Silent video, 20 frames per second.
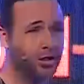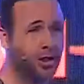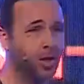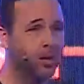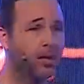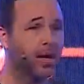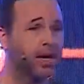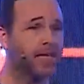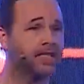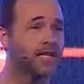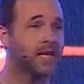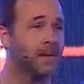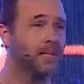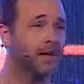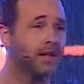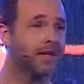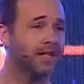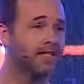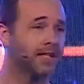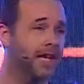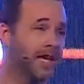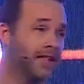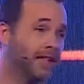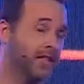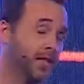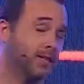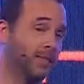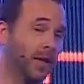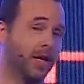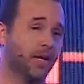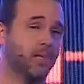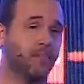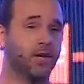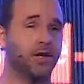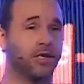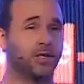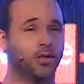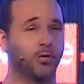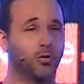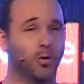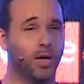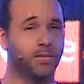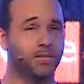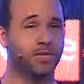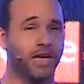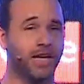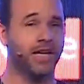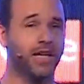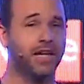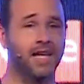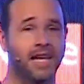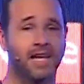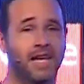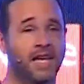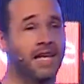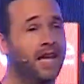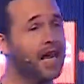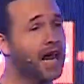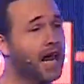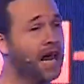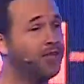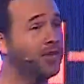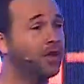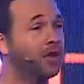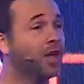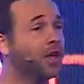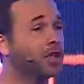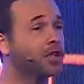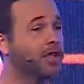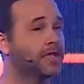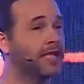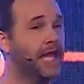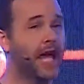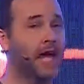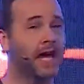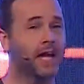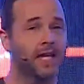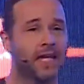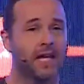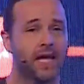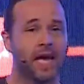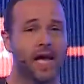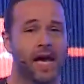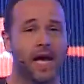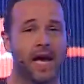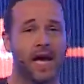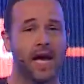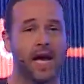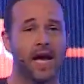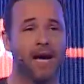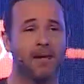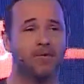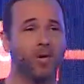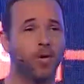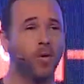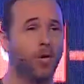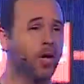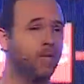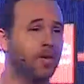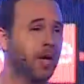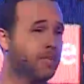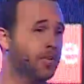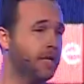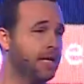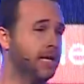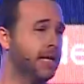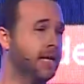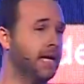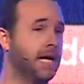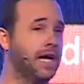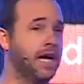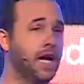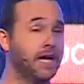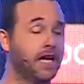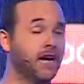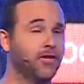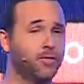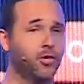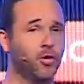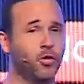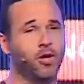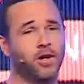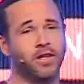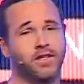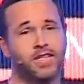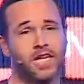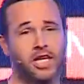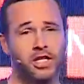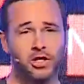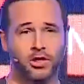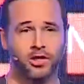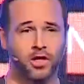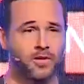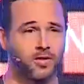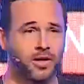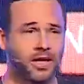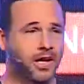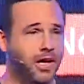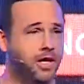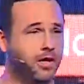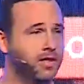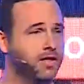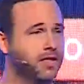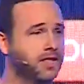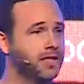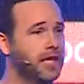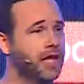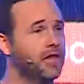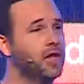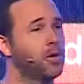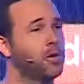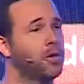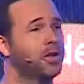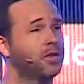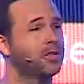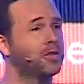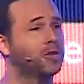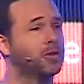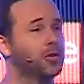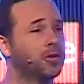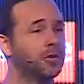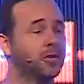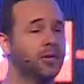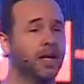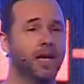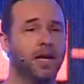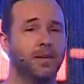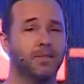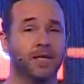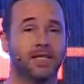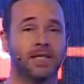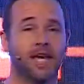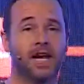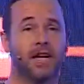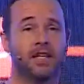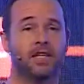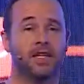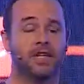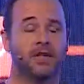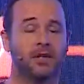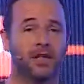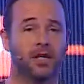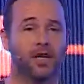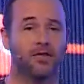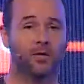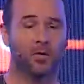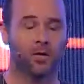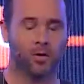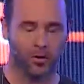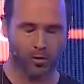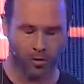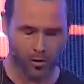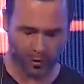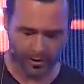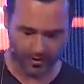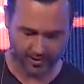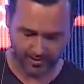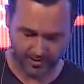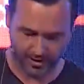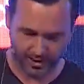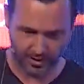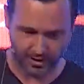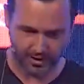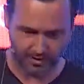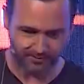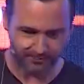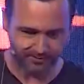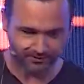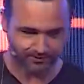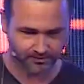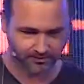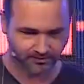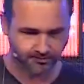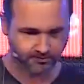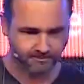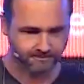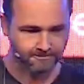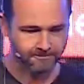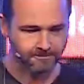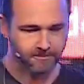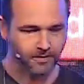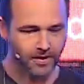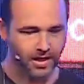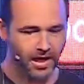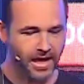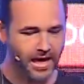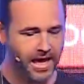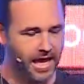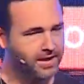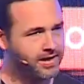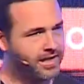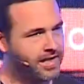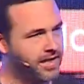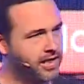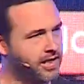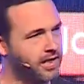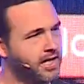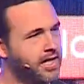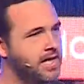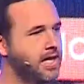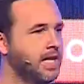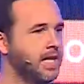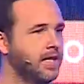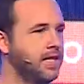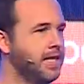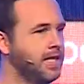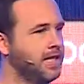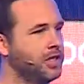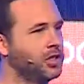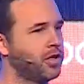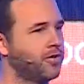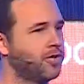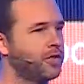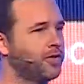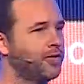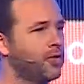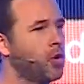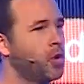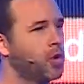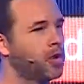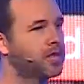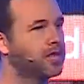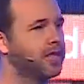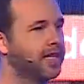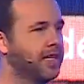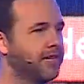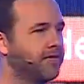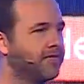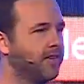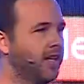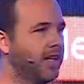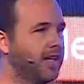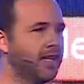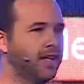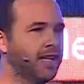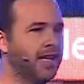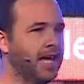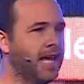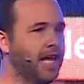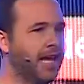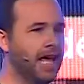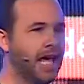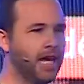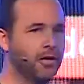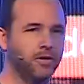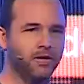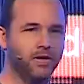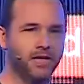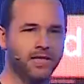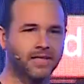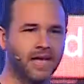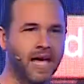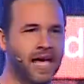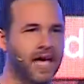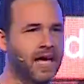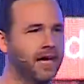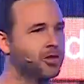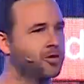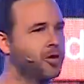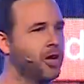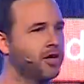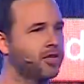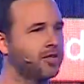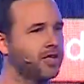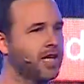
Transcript: you go pay somebody, and you say, hey, this is my competitor's website, and they launch an attack. Or it might be a government organization or anybody else, and they want to attack another government organization. And then the servers, of course, they get flooded, they can't handle the attacks, router